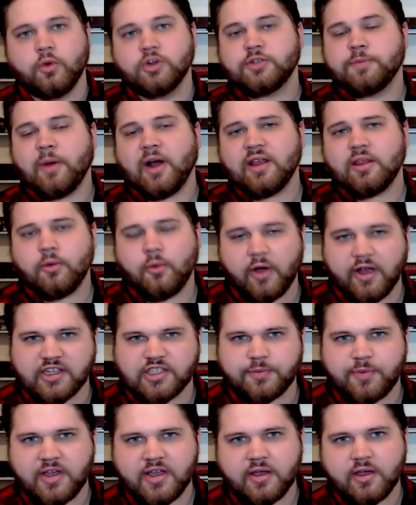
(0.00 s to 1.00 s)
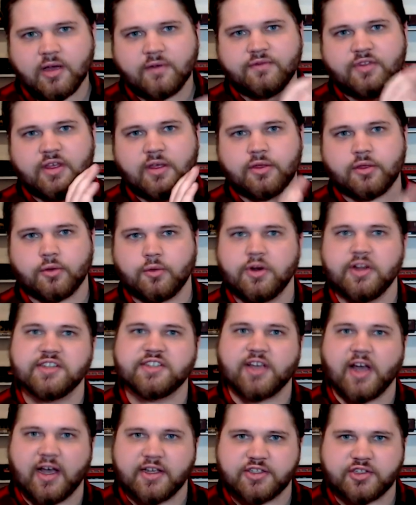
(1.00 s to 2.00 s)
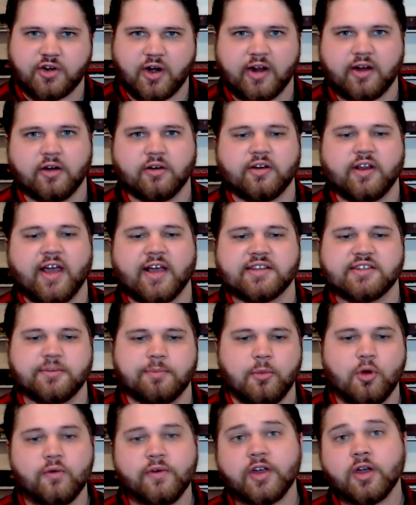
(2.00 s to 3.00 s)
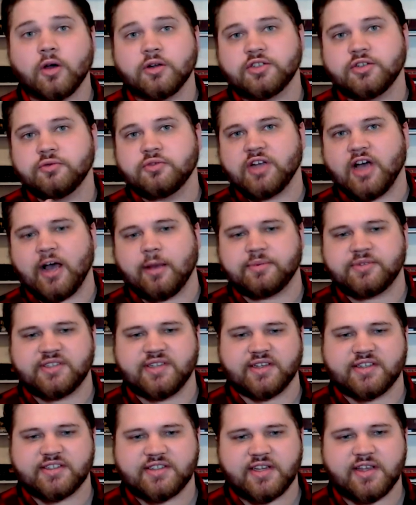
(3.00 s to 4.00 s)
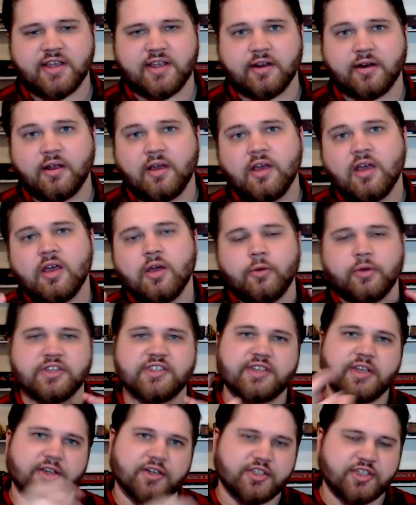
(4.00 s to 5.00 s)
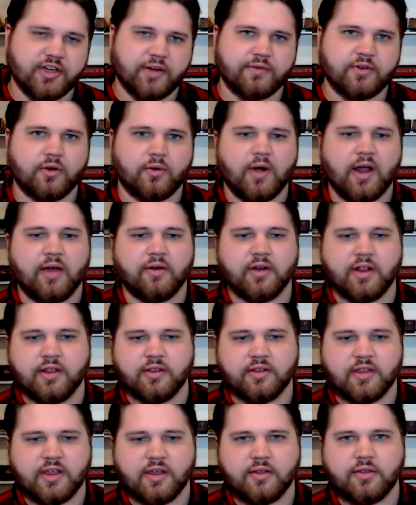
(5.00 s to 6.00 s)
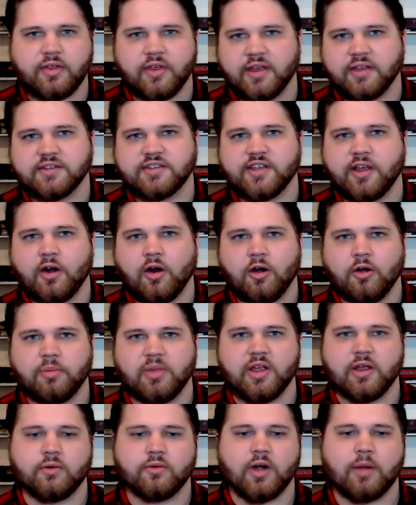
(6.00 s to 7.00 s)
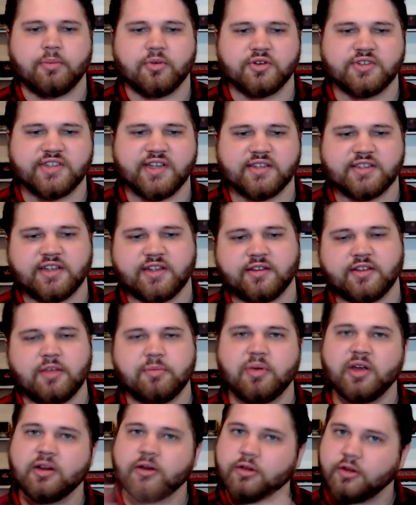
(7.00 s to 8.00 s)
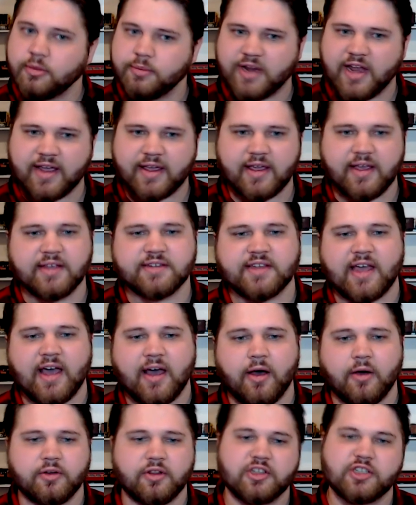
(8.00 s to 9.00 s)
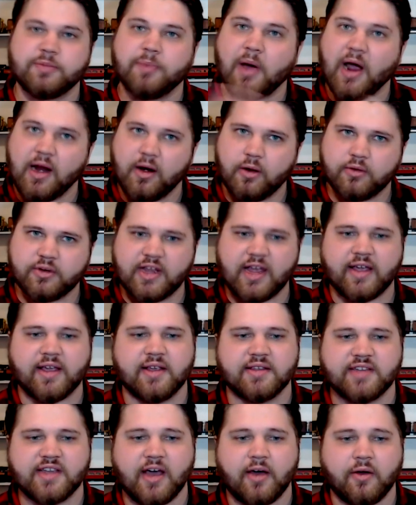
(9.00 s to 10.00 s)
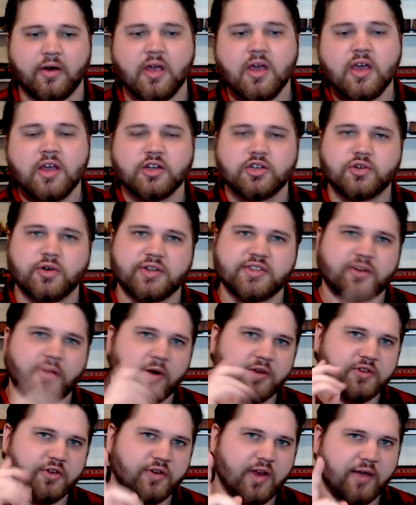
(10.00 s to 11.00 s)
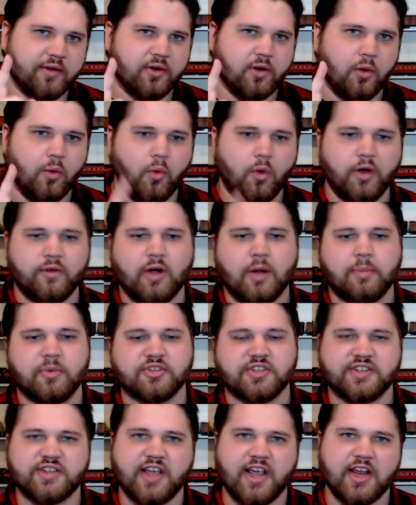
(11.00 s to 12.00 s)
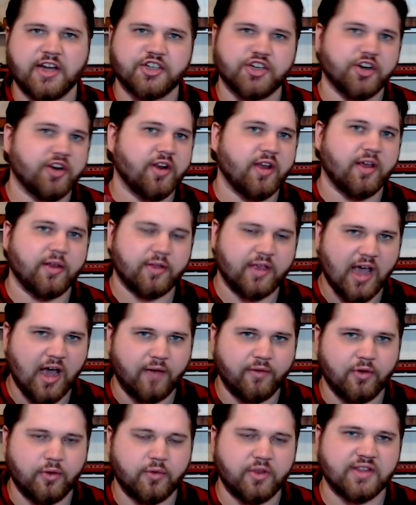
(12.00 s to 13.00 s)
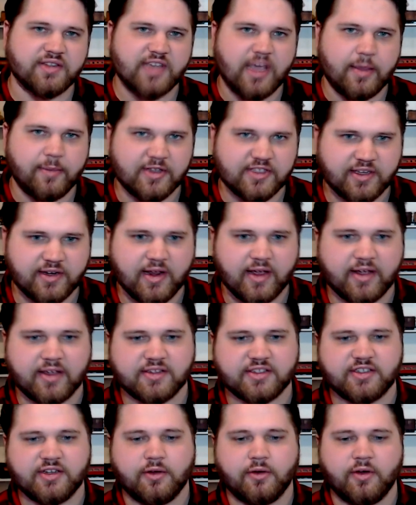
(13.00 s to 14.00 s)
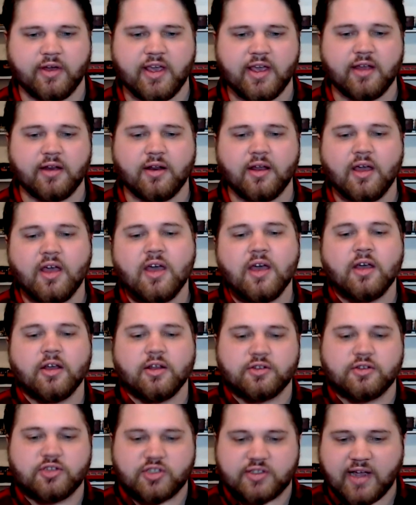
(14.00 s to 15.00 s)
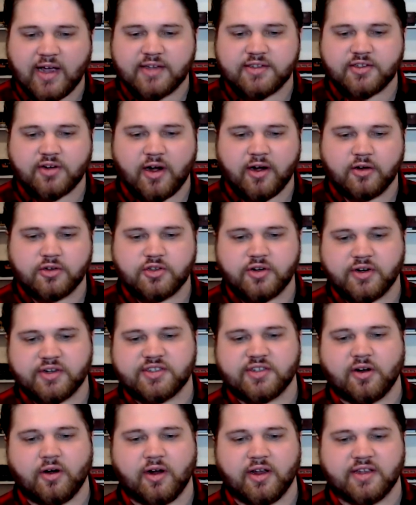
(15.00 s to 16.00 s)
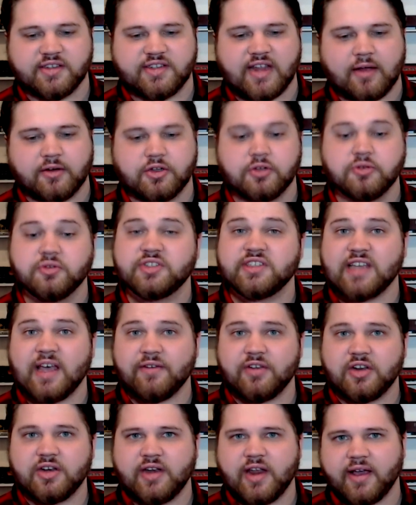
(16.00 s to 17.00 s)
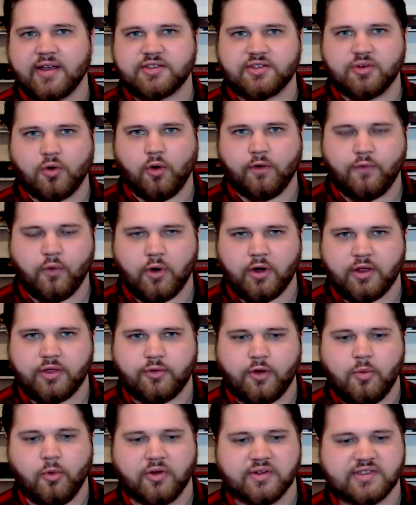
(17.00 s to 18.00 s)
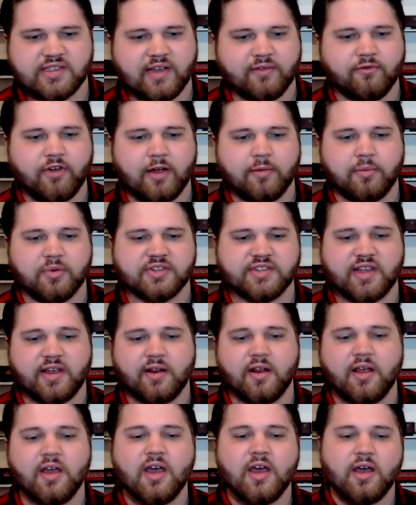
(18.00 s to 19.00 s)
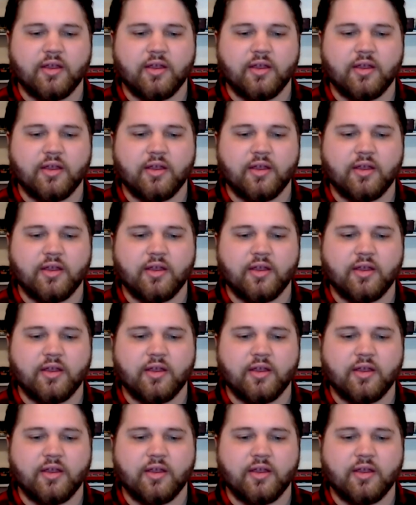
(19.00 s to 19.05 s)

Which, by the way, speaking of the three Sky Striker decks, moving on to top 16, we see a shift around in the things that are being represented. The Pendulum deck is out, the SPYRAL deck is out, Trickstars are down to one representation, Calvin with his ABC deck is still in, Sky Striker Trickstar is down to 7 decks or 43.75%.